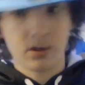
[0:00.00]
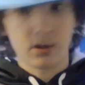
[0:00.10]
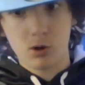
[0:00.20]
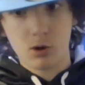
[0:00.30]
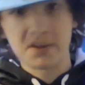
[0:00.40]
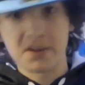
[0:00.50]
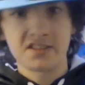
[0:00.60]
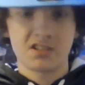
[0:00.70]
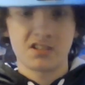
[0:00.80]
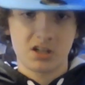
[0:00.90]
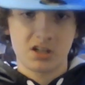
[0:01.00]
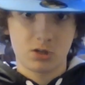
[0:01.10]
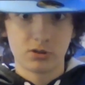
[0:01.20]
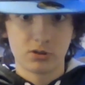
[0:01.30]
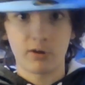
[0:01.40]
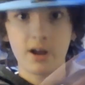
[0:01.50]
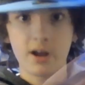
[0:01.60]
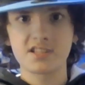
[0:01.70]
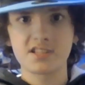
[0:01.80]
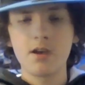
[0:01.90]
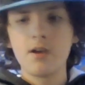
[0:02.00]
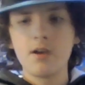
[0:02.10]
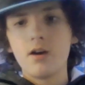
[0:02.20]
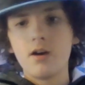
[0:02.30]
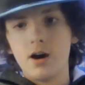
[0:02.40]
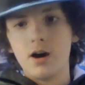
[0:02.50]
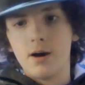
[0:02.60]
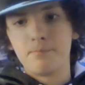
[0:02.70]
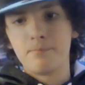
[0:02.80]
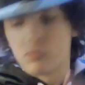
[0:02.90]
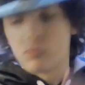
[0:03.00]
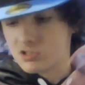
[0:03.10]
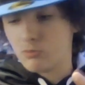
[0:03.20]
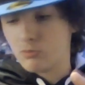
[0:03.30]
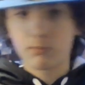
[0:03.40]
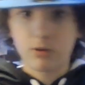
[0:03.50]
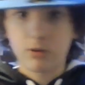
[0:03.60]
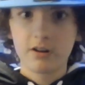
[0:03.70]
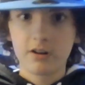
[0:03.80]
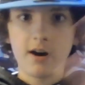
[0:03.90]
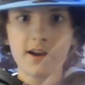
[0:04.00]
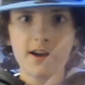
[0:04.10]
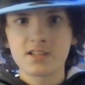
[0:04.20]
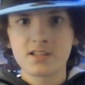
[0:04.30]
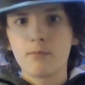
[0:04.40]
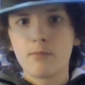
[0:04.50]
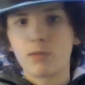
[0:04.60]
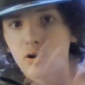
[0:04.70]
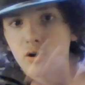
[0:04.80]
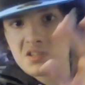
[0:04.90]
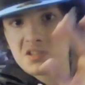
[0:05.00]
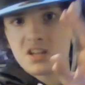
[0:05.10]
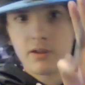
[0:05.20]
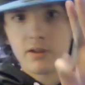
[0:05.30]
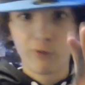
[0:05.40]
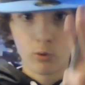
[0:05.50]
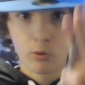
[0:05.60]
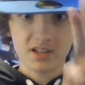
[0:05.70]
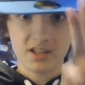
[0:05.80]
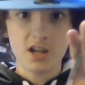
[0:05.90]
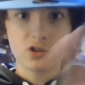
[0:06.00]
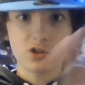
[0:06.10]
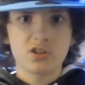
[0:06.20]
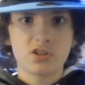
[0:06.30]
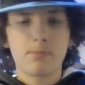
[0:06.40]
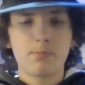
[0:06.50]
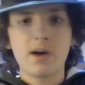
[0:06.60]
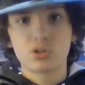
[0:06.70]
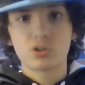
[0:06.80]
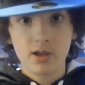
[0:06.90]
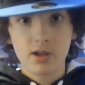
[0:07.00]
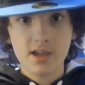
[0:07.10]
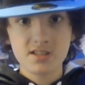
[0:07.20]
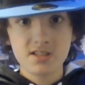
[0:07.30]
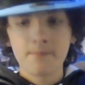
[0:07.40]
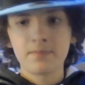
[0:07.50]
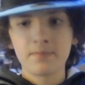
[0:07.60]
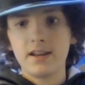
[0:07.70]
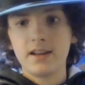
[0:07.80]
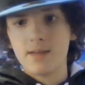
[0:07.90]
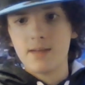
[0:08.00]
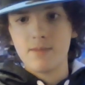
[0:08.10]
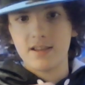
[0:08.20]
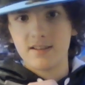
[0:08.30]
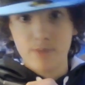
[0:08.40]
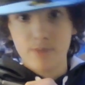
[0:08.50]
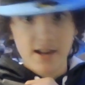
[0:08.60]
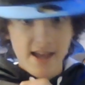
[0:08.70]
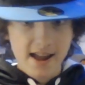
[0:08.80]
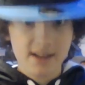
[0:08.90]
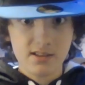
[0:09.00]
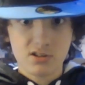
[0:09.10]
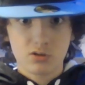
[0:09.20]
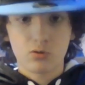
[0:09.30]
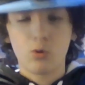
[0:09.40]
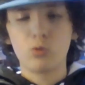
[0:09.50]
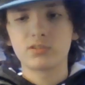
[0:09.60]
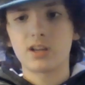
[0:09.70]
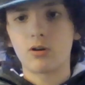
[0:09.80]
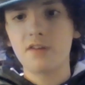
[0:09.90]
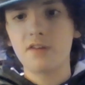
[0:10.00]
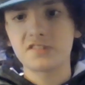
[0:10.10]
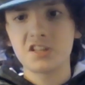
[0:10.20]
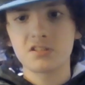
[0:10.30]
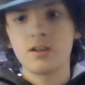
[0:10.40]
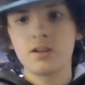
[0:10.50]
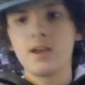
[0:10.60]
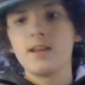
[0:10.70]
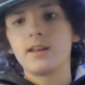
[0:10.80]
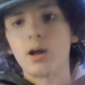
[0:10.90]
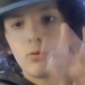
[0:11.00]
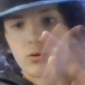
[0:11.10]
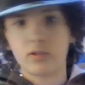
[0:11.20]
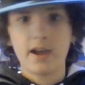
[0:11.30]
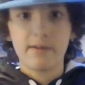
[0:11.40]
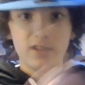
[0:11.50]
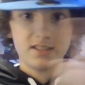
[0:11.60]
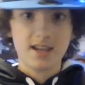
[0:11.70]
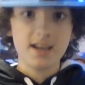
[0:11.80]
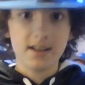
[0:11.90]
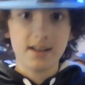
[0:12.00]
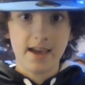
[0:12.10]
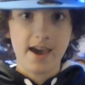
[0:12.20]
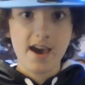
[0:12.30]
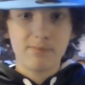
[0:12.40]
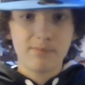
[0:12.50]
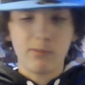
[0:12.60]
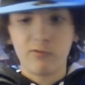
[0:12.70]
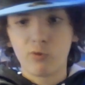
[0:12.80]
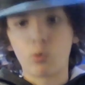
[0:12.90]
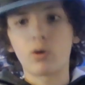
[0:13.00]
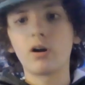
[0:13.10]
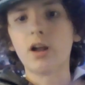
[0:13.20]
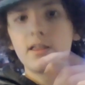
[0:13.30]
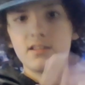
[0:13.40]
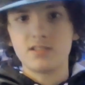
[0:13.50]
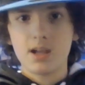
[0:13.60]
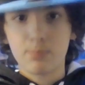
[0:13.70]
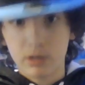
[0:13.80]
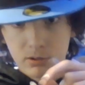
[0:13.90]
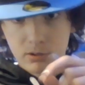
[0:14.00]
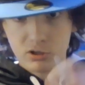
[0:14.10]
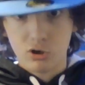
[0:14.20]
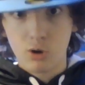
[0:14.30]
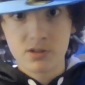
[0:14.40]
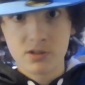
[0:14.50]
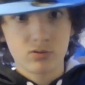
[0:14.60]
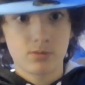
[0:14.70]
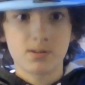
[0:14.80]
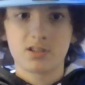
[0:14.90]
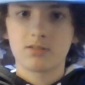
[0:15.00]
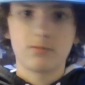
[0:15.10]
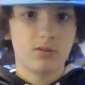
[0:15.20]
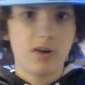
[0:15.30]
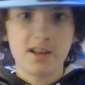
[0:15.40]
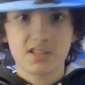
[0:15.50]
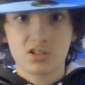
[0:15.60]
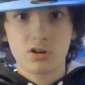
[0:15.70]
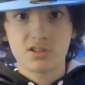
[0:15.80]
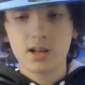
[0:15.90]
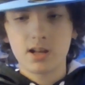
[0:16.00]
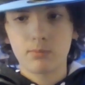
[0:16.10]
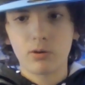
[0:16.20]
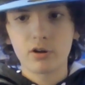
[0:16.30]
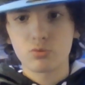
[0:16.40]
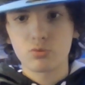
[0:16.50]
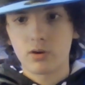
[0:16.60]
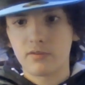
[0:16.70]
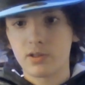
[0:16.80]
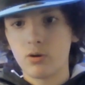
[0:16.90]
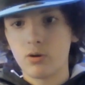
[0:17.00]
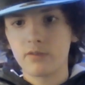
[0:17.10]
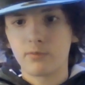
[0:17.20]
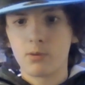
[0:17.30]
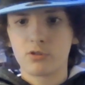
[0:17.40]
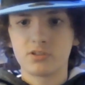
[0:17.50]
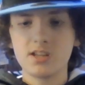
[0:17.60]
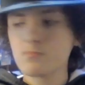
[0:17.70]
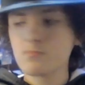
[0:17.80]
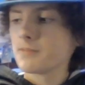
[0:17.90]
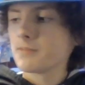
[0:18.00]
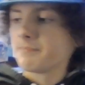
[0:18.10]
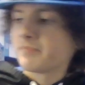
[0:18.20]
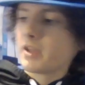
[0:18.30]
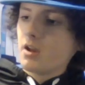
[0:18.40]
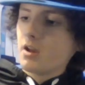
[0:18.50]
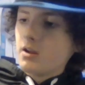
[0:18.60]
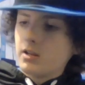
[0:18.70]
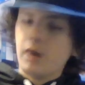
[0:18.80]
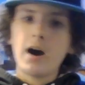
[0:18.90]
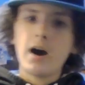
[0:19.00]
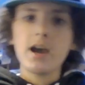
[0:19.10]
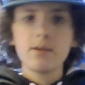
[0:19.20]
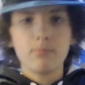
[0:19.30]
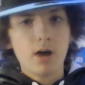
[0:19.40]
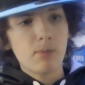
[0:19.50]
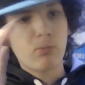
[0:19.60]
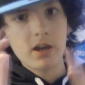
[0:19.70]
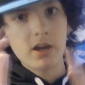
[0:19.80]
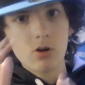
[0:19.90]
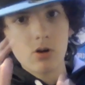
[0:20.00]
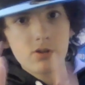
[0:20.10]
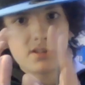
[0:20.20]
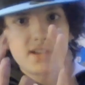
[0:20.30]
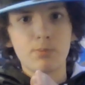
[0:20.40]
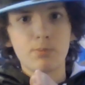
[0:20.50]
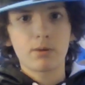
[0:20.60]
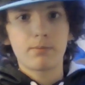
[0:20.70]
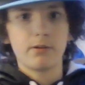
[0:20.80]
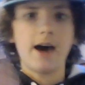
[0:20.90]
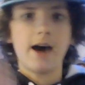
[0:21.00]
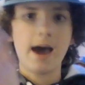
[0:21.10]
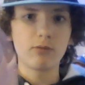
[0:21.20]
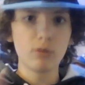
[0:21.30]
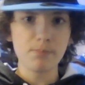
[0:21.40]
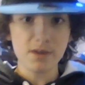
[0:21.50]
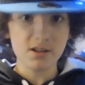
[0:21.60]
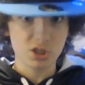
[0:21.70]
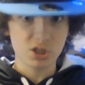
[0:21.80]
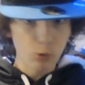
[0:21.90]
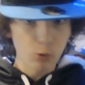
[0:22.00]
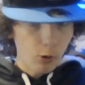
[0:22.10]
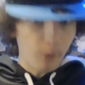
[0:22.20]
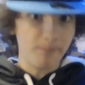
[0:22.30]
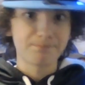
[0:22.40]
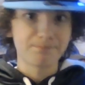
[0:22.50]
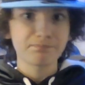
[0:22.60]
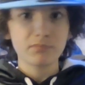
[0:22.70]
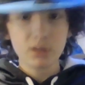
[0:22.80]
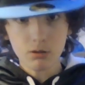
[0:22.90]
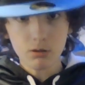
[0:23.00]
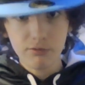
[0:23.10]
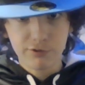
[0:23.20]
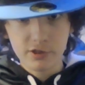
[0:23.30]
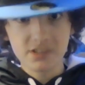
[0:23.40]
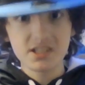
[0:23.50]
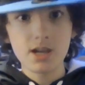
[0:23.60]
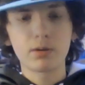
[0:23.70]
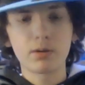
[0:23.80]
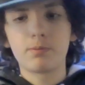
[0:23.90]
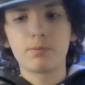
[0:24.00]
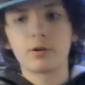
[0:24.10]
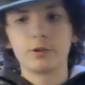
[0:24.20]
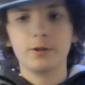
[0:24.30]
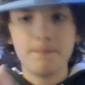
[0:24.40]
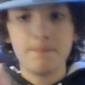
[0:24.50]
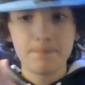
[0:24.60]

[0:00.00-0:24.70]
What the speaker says: I don't know because it's an exclusive rights. But we'll see. One, Bride Go Lions. Brad Holmes has now made 4 extensions in the past 2 days, and he hadn't made any this whole entire offseason. Now we only have a day and a half before the tampering period opens, which means the Lions can start signing players whenever they want from other teams. Now my plan on the tampering period, I will be in school for the tampering period.